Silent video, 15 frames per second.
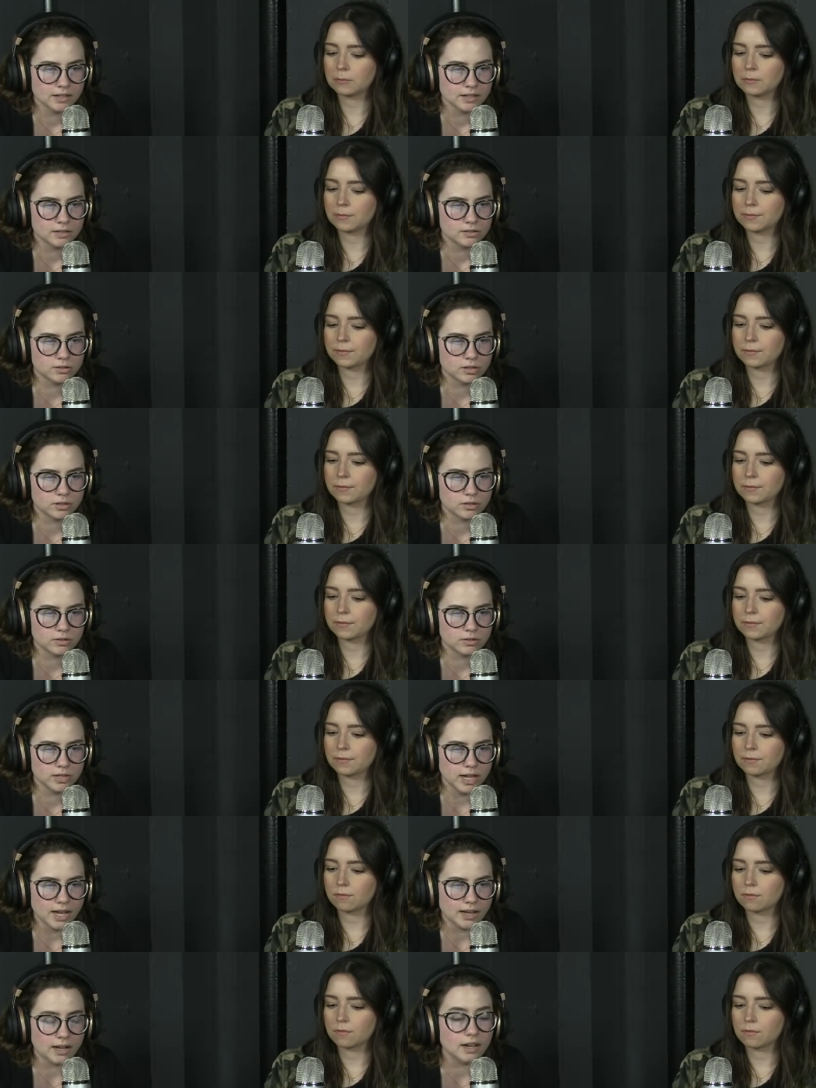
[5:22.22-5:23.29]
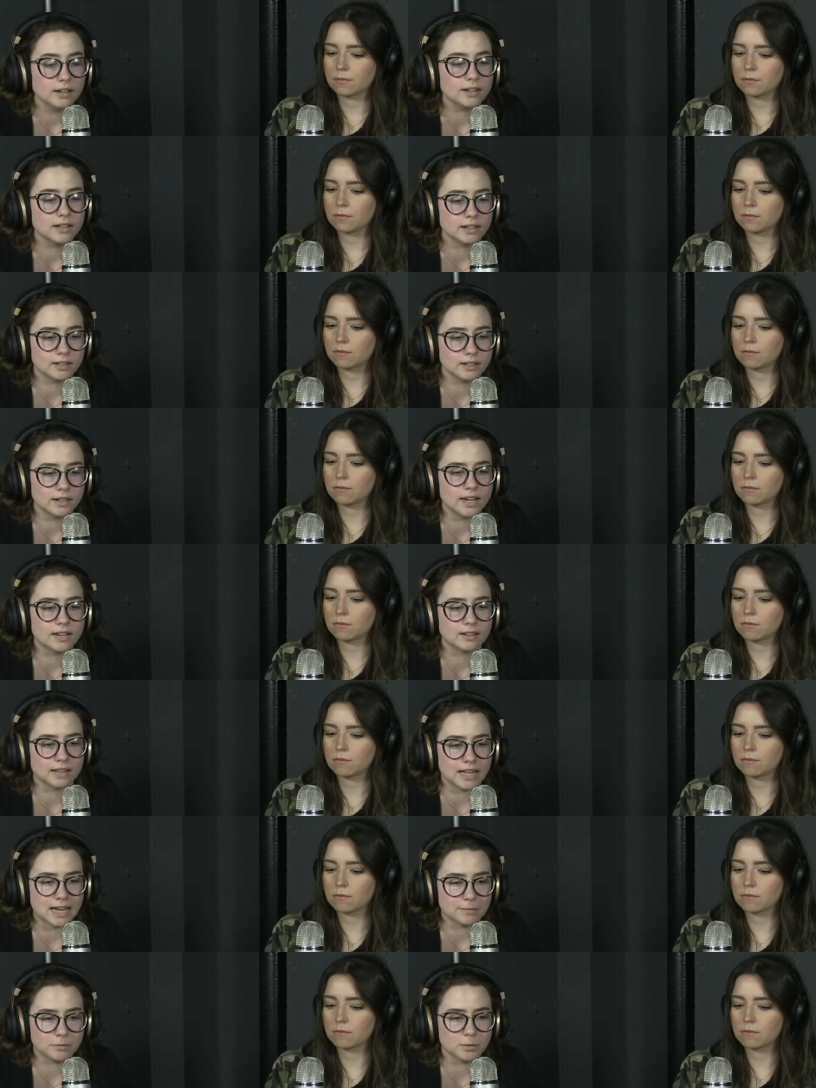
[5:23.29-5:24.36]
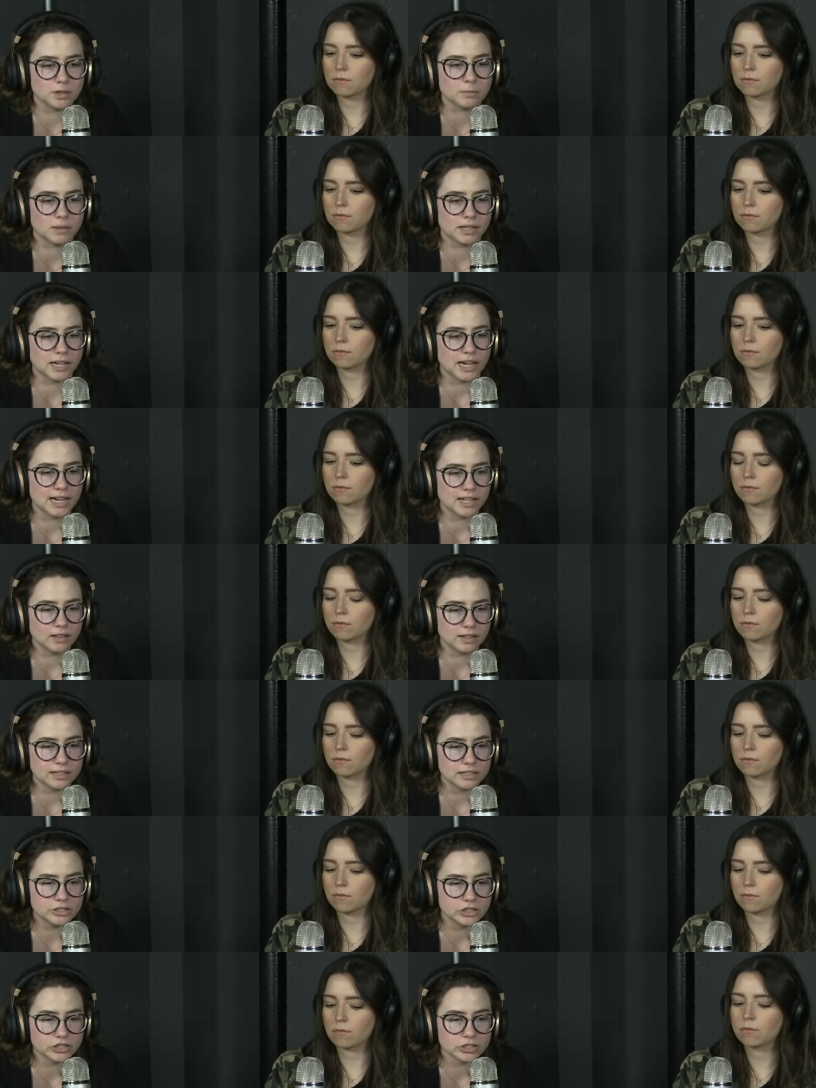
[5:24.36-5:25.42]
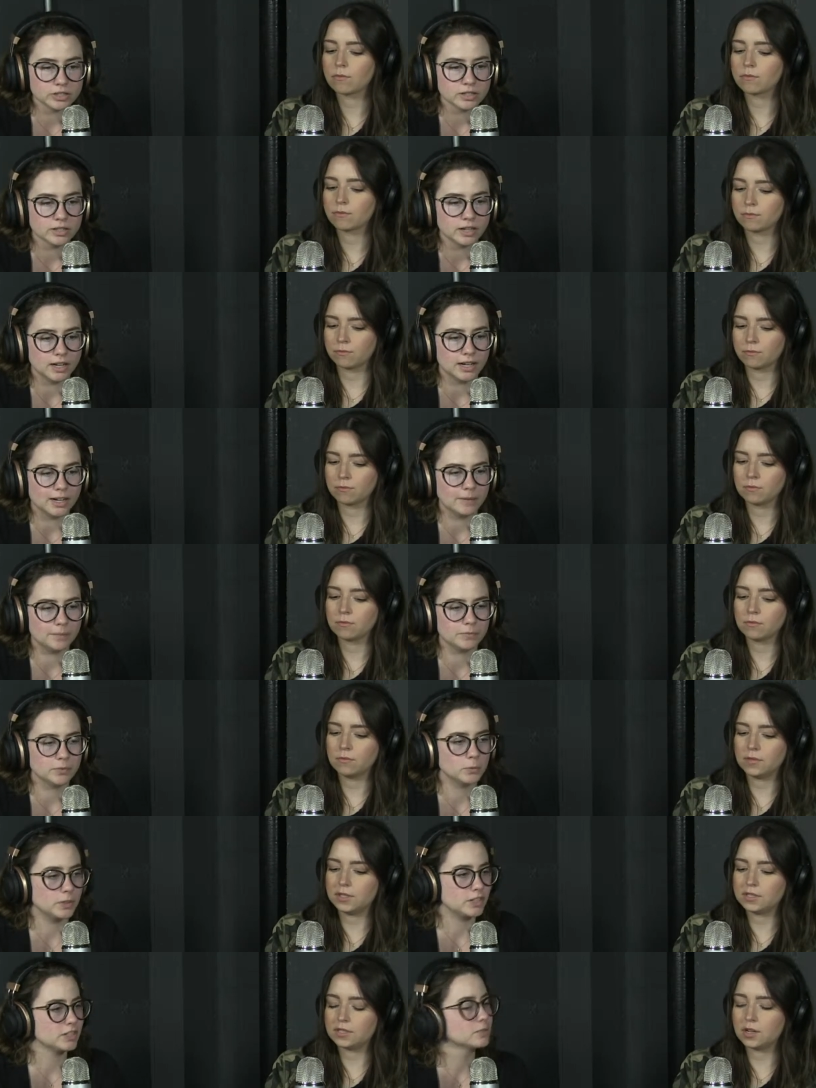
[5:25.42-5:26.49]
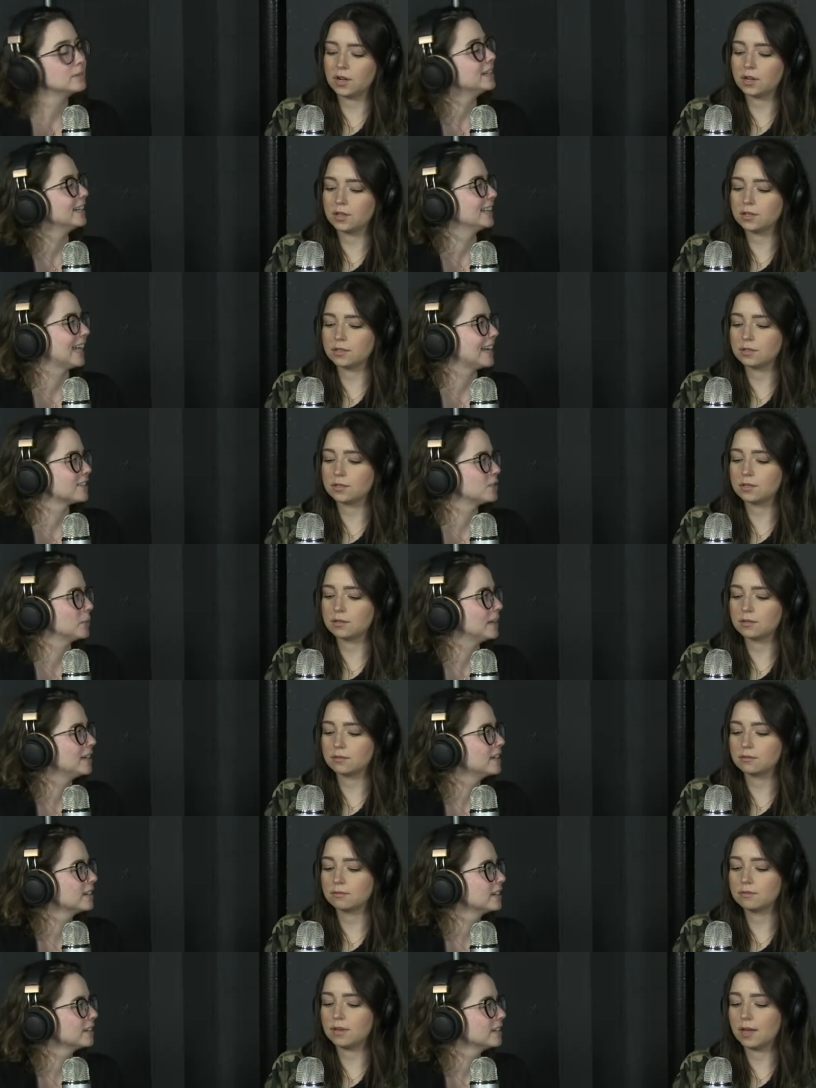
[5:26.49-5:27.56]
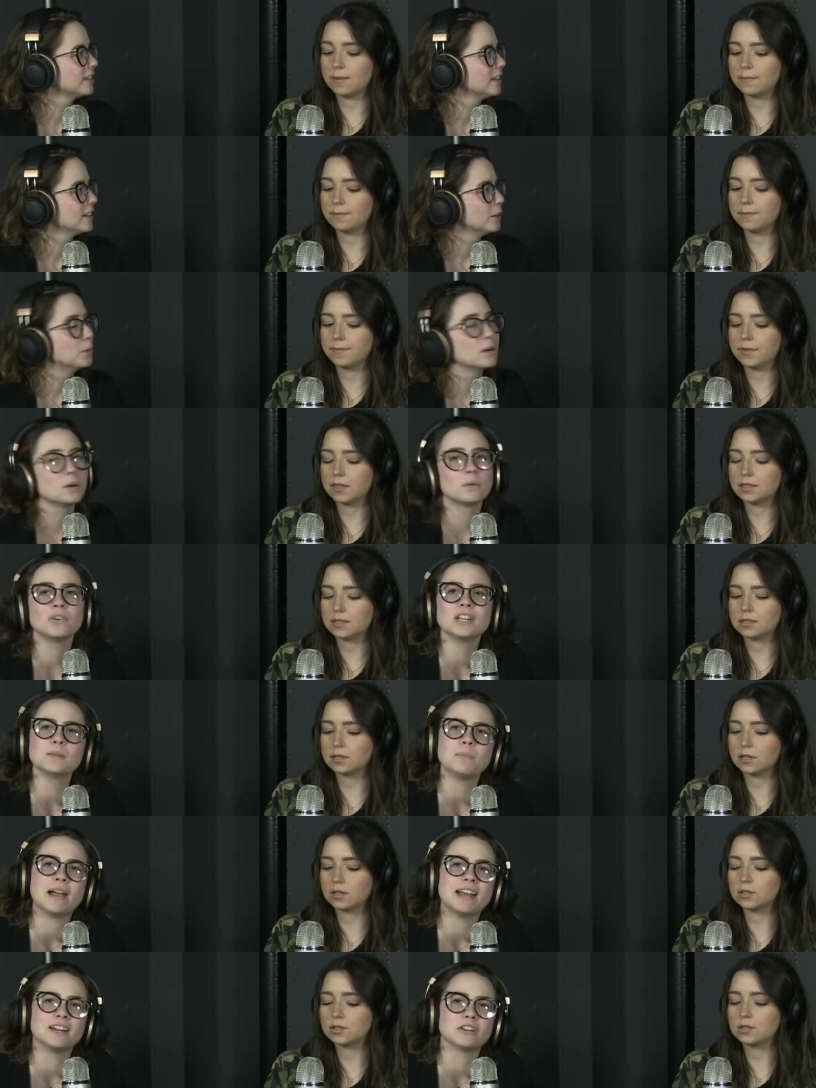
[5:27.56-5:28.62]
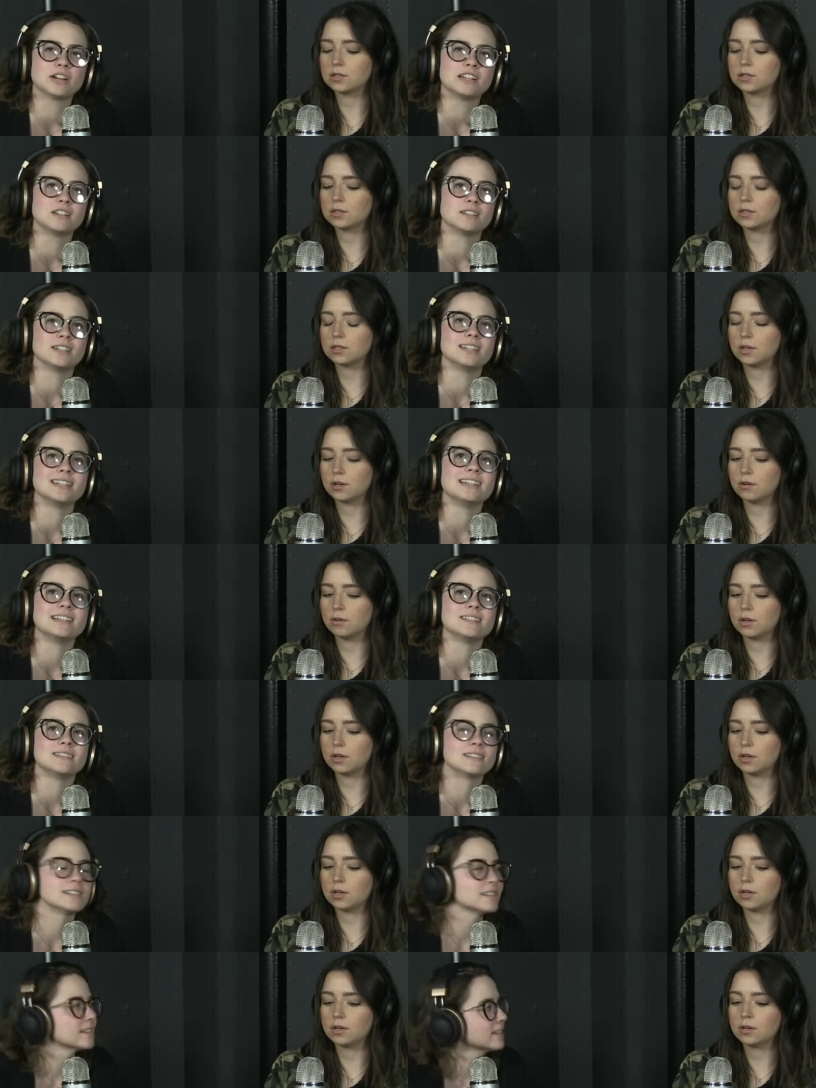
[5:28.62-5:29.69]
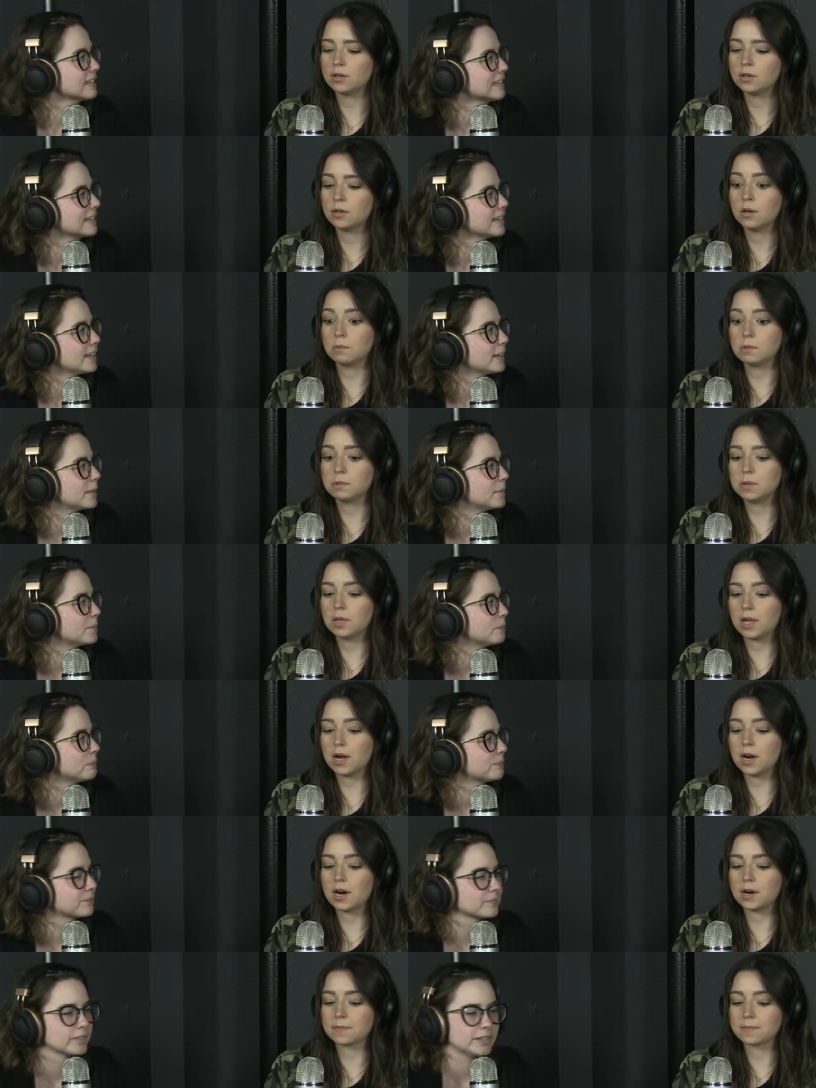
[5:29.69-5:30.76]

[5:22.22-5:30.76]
Speaker 1: So yeah, and then he collabed with Billie Eilish, um, which we did is, last week.
Speaker 2: Yeah, we're, we're really pandering to the so teens. Good. We um, really are.